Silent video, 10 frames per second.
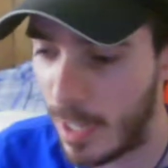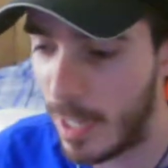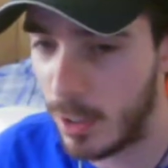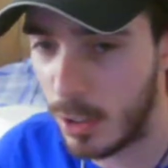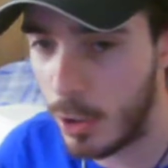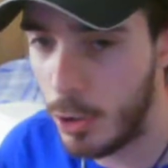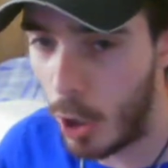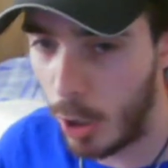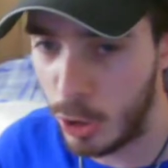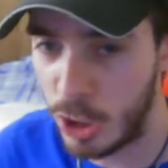and
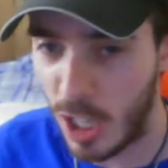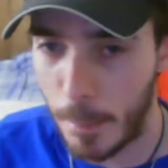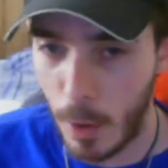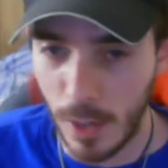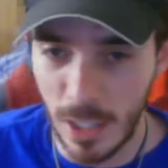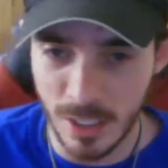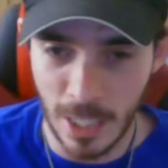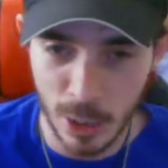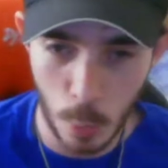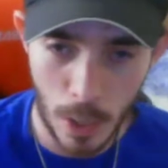knowledge about
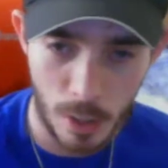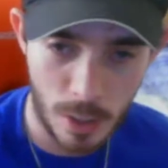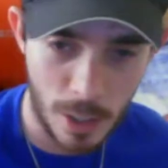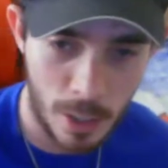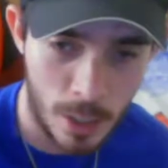asexuality.